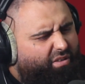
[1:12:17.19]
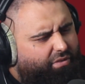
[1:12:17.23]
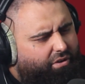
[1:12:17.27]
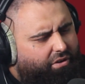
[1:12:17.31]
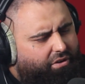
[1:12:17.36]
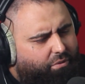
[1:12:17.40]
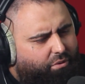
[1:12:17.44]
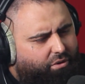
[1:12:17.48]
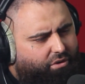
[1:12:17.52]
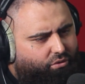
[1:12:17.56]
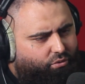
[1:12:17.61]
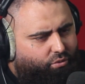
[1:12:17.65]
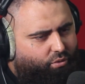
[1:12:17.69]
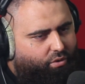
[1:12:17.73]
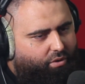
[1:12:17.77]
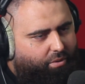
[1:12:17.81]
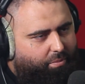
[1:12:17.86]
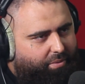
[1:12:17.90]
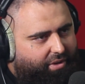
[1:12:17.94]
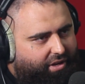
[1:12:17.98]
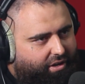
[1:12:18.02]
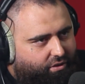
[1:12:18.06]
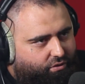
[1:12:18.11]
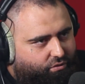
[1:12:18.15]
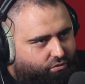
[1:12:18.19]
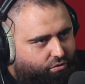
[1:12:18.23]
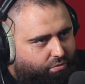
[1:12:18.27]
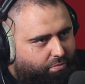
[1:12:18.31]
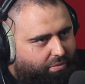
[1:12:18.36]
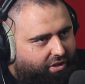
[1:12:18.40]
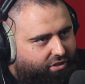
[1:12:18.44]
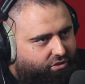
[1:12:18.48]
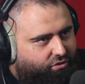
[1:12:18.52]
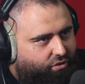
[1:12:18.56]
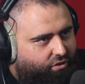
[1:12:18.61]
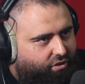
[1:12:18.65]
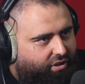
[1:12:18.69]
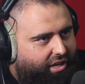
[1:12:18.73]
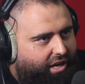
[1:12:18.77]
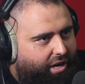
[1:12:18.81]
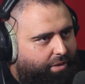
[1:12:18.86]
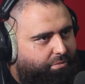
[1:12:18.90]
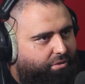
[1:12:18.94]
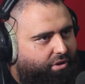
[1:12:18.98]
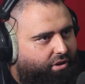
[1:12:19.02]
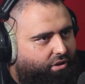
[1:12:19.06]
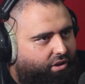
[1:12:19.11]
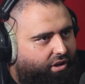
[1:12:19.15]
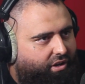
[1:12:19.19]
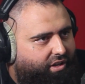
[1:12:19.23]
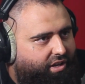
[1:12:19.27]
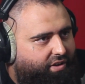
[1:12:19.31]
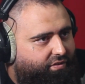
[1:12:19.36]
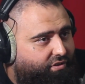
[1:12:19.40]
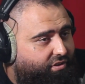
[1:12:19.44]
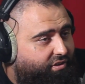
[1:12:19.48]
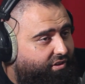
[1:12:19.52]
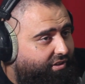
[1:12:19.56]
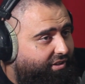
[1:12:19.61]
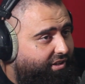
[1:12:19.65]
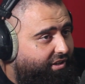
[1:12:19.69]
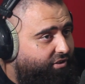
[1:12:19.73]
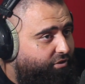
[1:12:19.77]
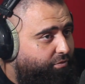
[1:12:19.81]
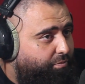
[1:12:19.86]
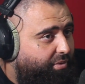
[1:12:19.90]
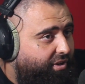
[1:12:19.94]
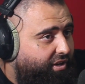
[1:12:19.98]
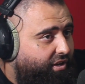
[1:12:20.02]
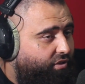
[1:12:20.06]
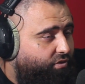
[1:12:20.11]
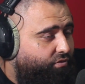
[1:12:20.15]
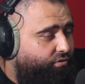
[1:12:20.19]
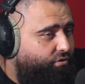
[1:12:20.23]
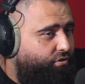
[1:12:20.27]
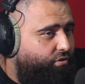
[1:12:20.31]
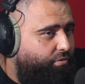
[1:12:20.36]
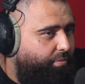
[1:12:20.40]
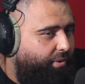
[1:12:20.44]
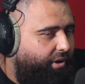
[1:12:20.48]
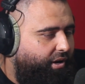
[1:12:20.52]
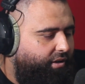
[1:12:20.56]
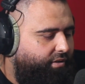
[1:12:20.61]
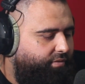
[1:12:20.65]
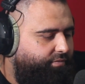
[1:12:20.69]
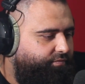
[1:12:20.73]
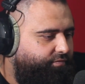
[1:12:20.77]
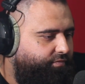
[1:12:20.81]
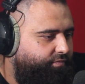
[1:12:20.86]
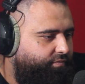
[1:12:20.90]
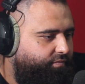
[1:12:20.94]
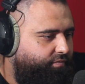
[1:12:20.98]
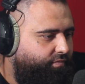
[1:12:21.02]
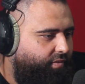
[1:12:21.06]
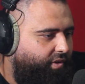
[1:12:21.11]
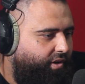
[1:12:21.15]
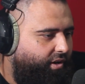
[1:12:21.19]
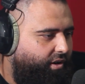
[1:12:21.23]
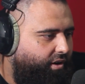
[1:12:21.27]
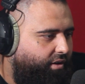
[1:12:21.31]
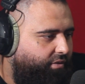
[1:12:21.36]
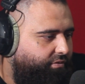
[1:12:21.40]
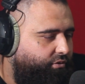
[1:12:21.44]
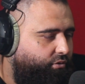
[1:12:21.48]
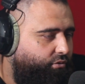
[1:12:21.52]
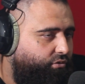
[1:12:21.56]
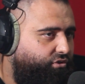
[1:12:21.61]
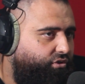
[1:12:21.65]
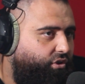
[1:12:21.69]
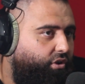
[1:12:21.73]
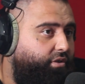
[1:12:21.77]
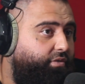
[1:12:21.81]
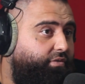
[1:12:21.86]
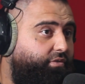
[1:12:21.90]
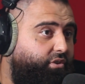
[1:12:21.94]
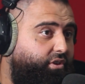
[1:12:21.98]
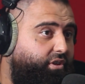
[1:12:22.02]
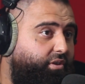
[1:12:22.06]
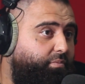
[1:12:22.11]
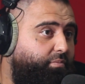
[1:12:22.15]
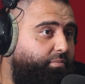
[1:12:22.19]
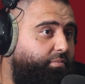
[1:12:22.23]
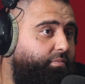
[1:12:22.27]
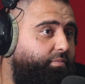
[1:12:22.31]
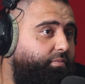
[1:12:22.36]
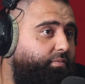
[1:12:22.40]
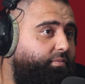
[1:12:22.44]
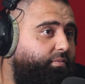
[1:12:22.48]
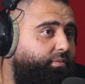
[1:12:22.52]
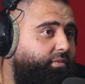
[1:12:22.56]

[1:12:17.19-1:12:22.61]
I don't want to talk about it too much on camera, like everything that he's been through, but I feel sorry for him.